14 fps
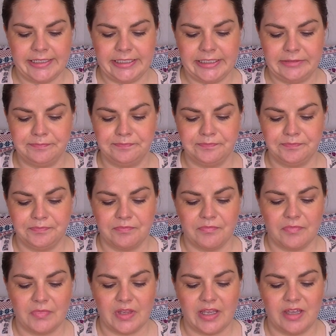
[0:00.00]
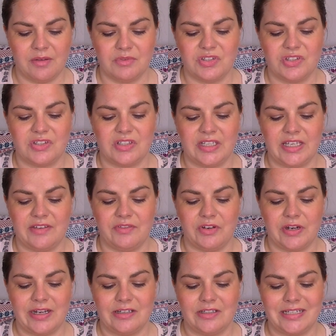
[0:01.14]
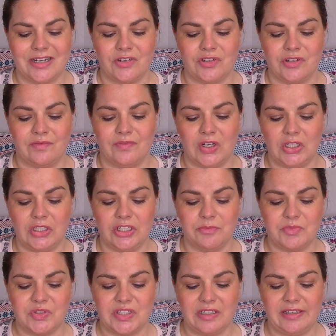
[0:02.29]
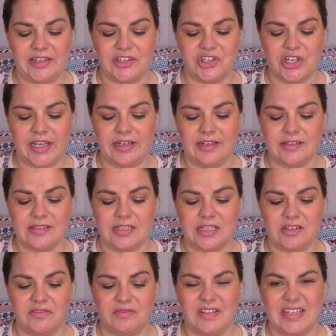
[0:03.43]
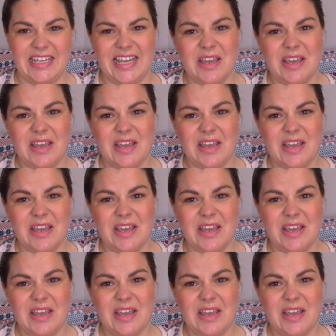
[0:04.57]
It was just to give your hair textured volume, silky shine and stuff.